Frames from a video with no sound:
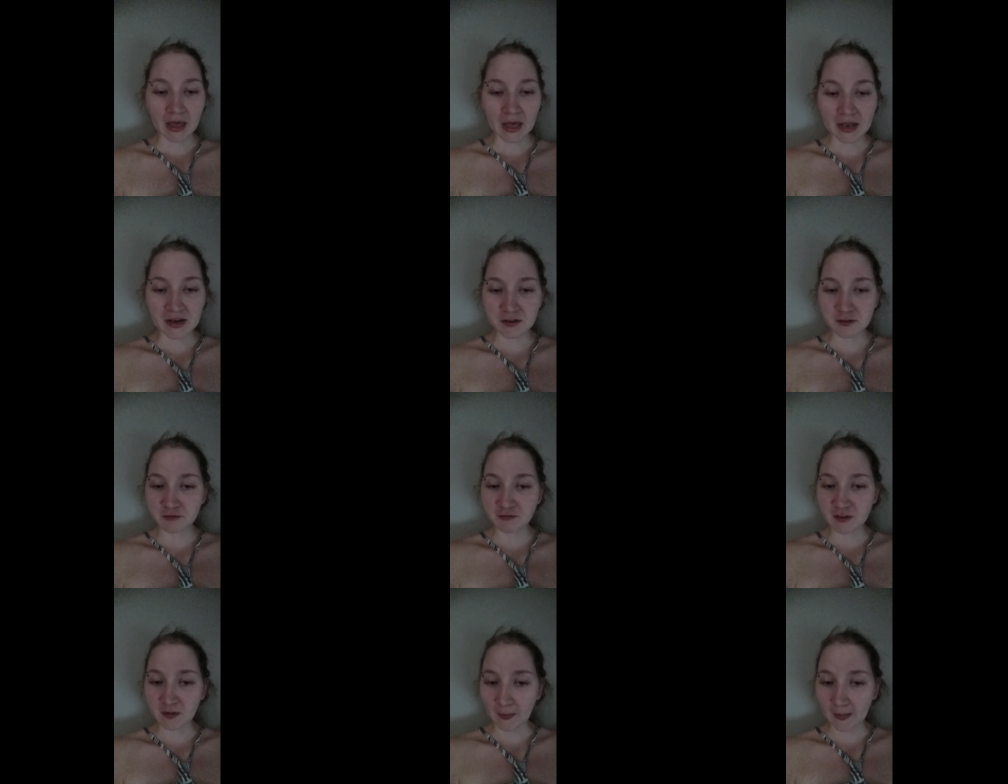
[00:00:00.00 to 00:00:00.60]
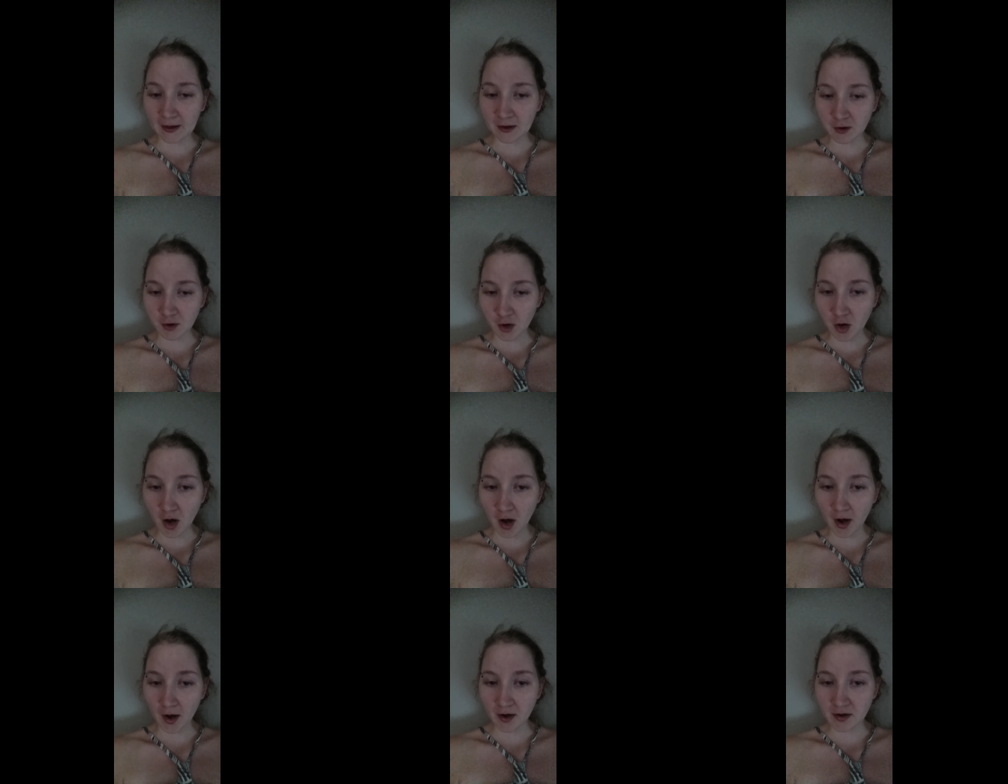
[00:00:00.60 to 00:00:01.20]
And you feel like
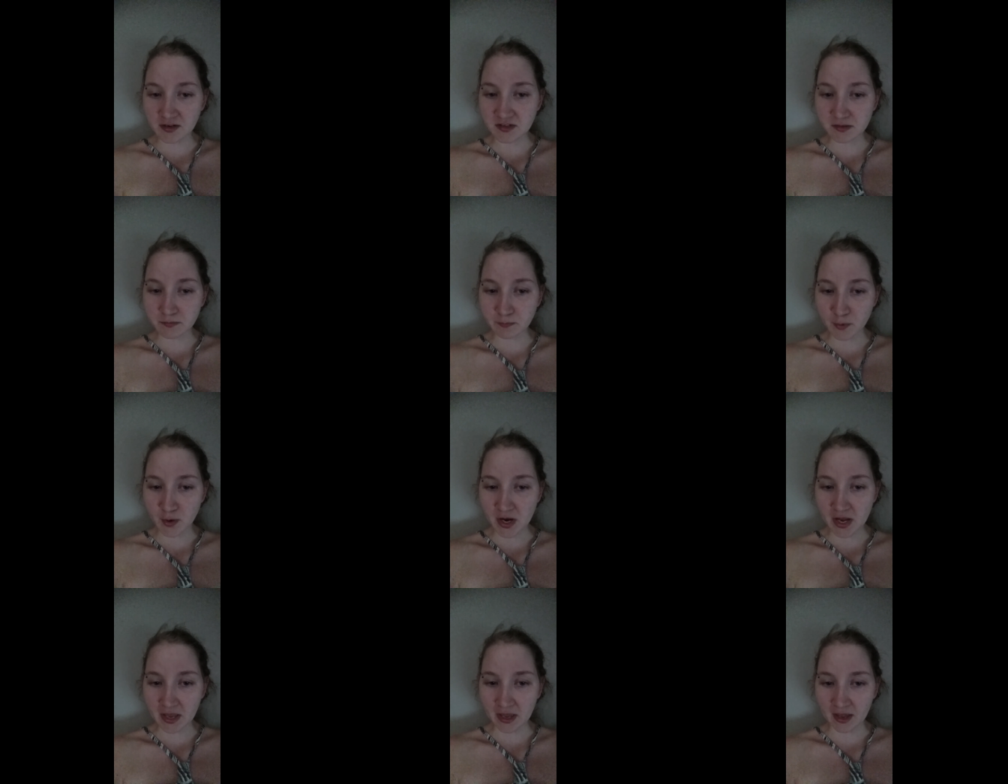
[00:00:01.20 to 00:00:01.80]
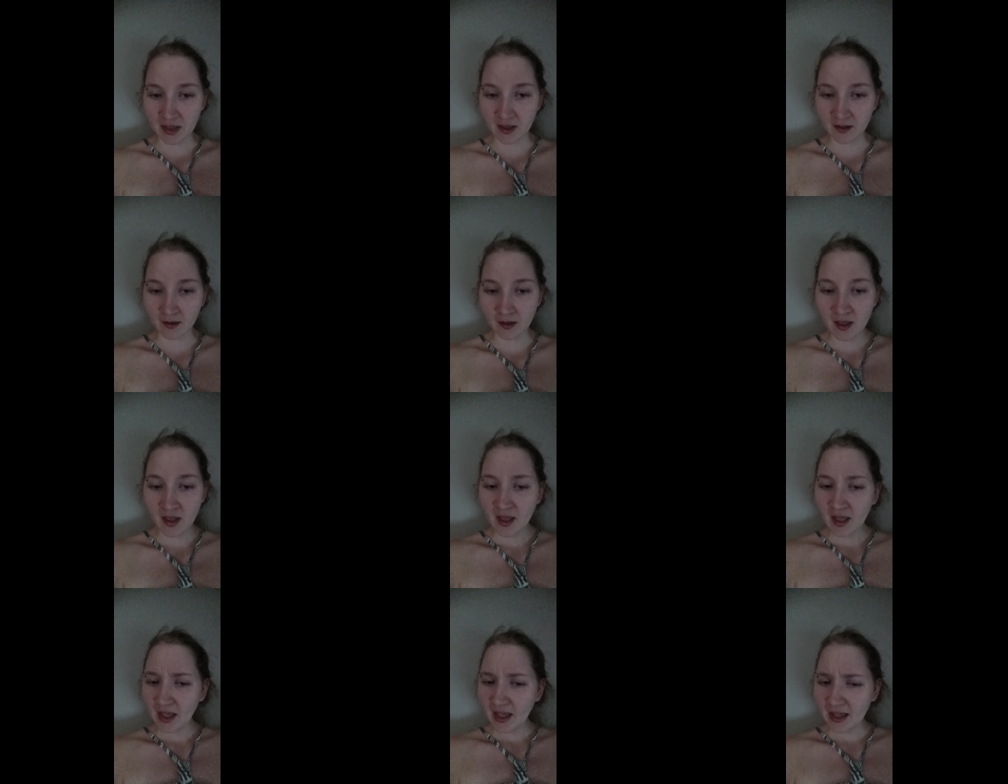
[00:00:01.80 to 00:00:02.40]
your heart is breaking.
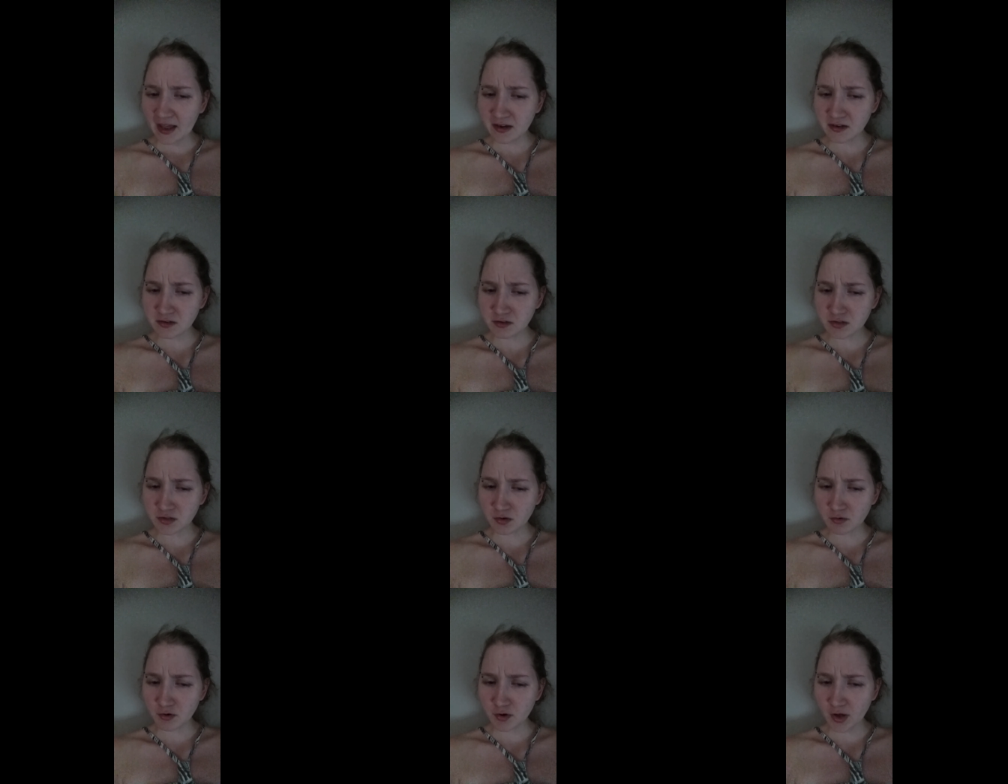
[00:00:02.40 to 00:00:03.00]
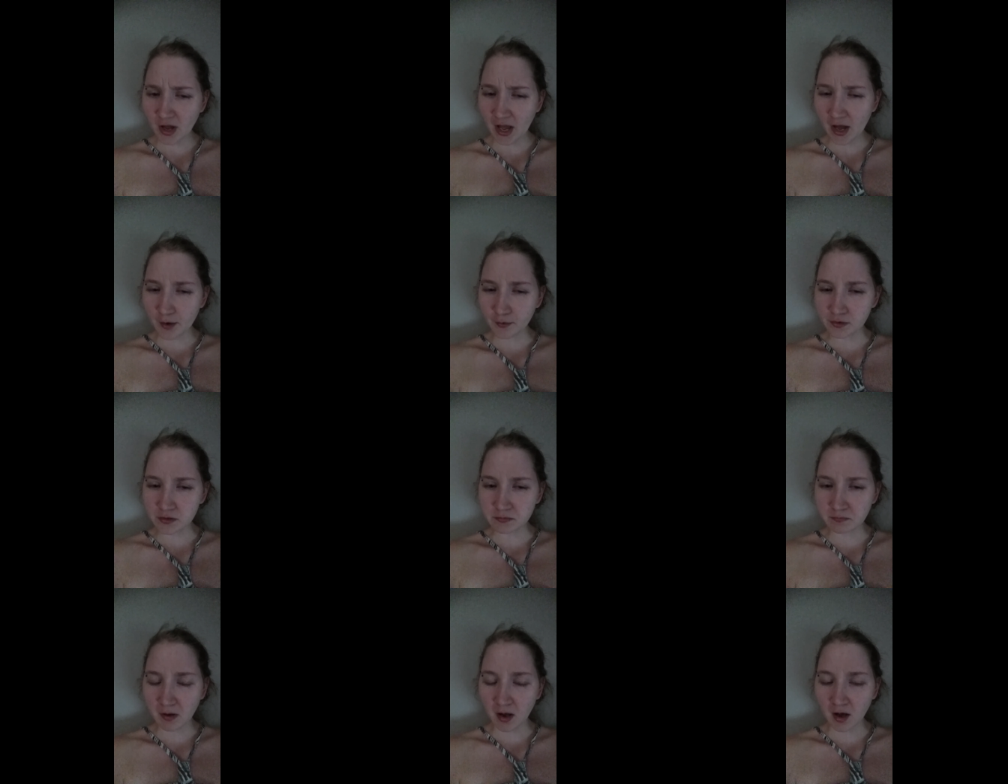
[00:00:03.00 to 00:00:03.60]
And you don't know how
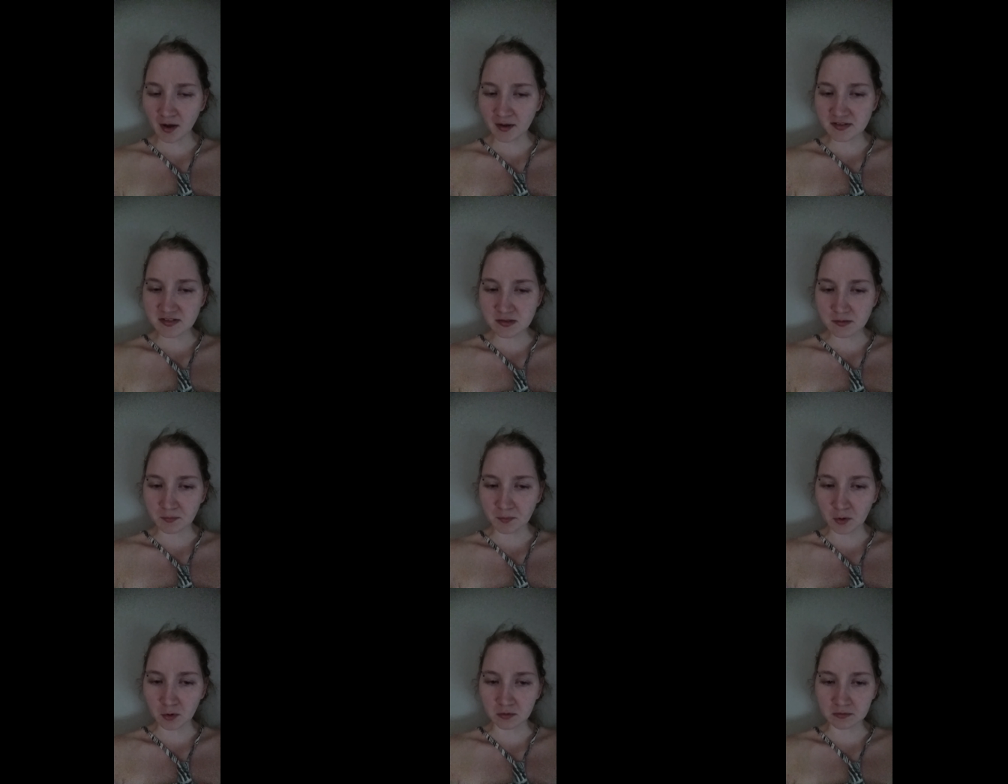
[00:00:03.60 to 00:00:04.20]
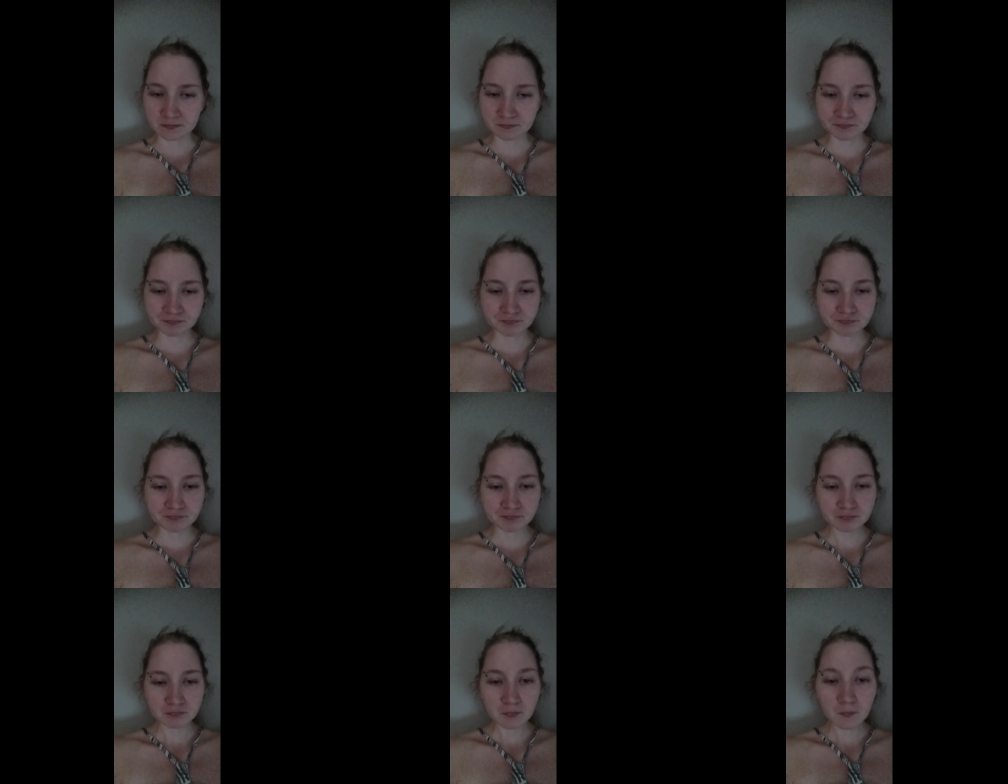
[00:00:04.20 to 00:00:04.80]
it's possible.
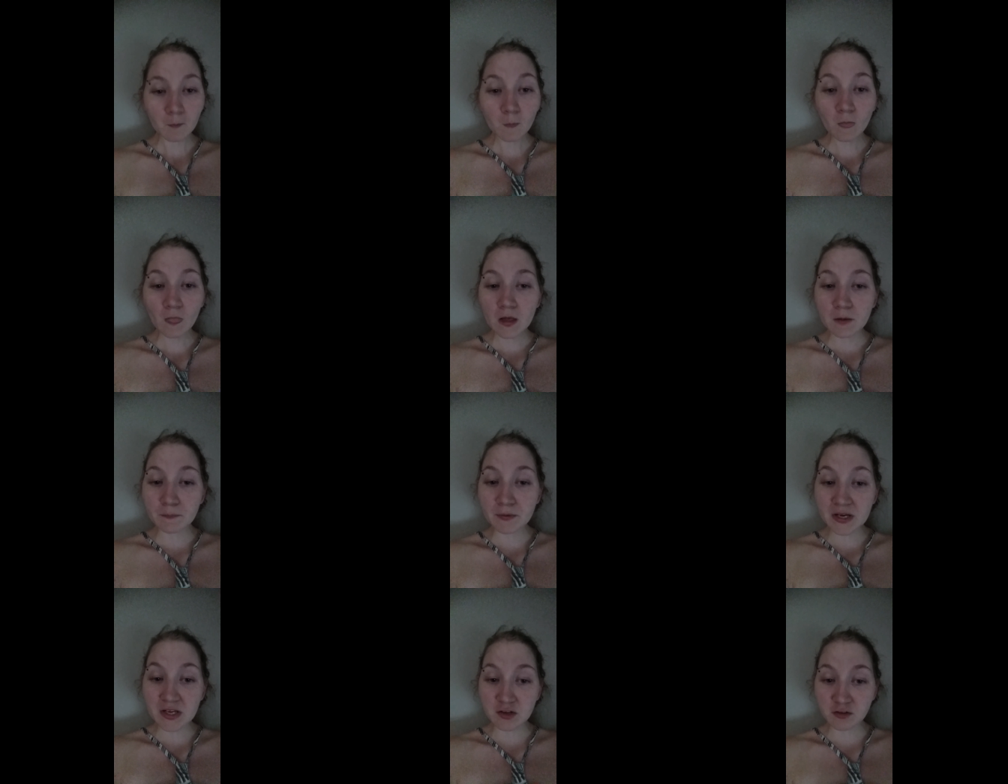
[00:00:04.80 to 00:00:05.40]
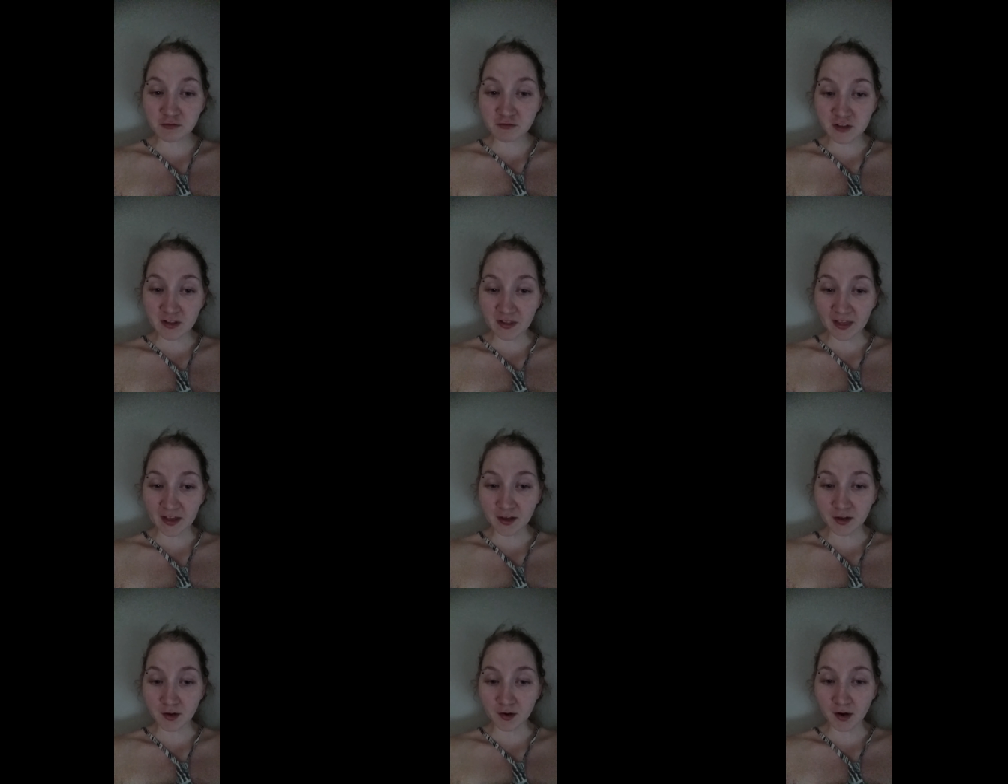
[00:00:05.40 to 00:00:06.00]
But you feel
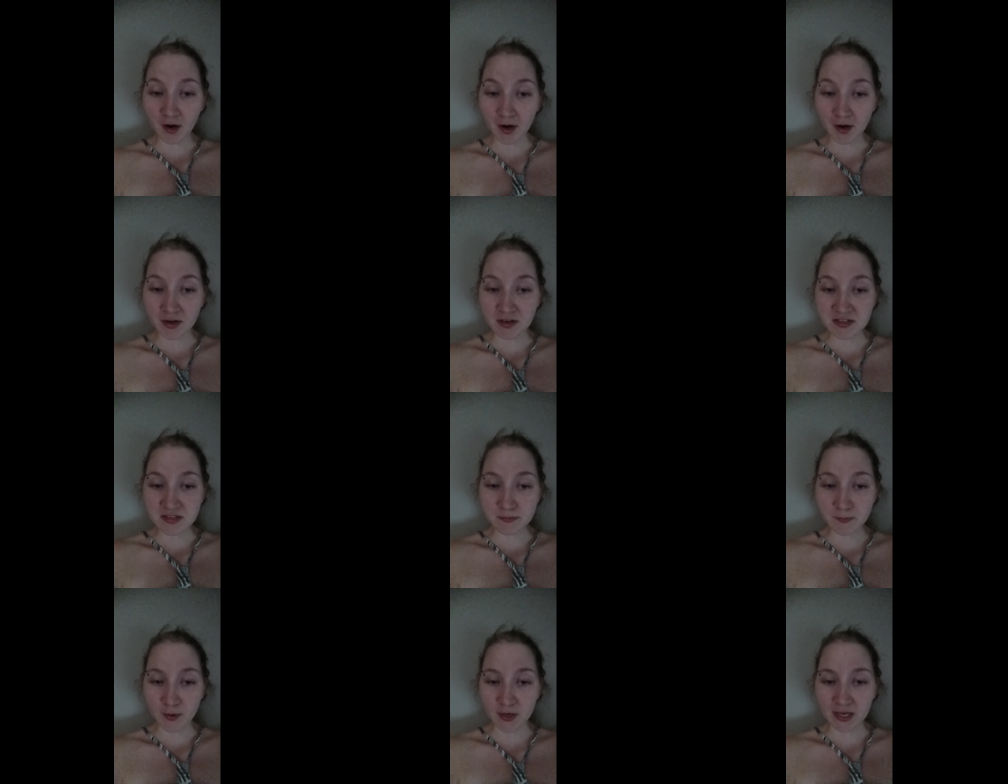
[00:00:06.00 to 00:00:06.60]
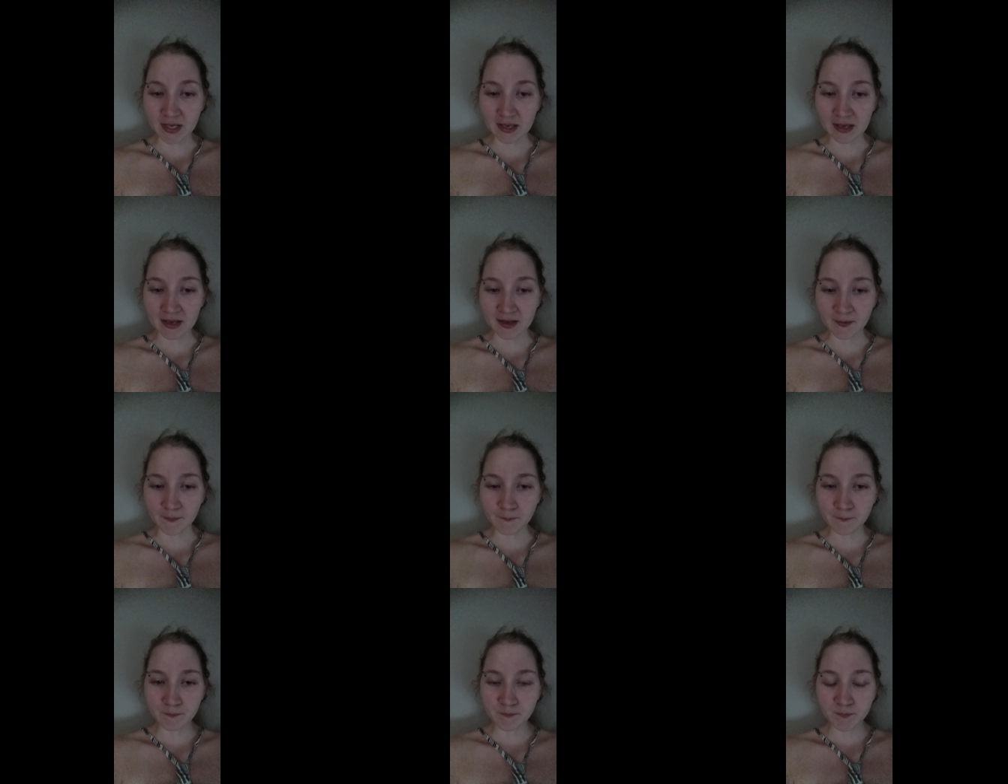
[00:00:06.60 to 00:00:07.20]
like your heart is
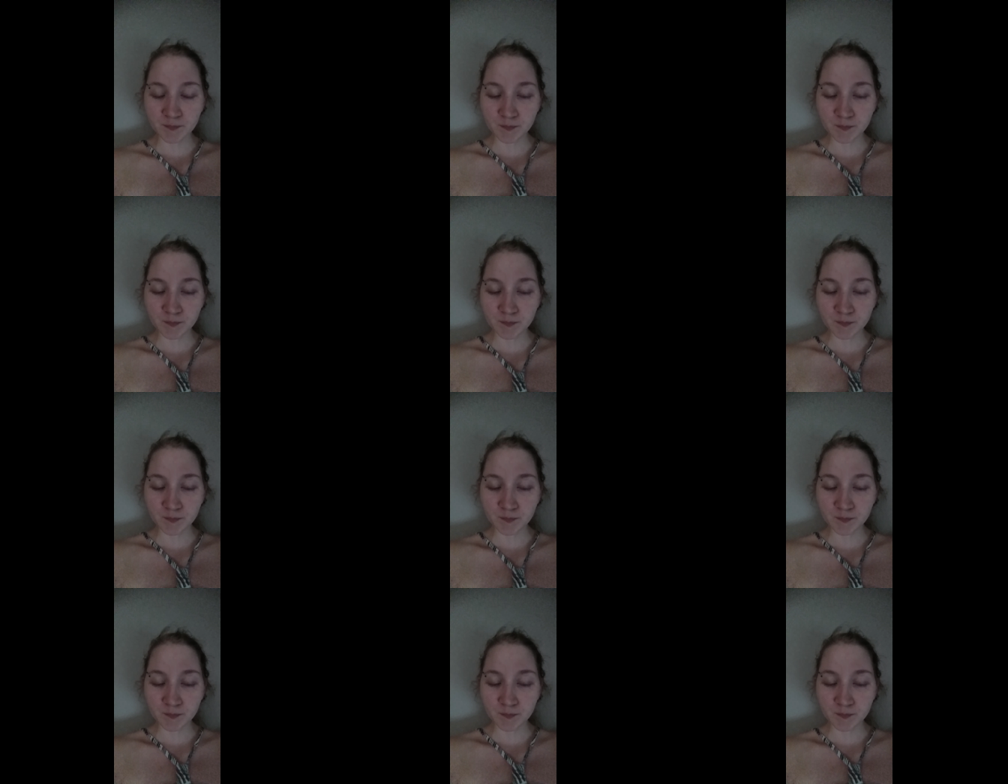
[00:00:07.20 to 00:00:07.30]
breaking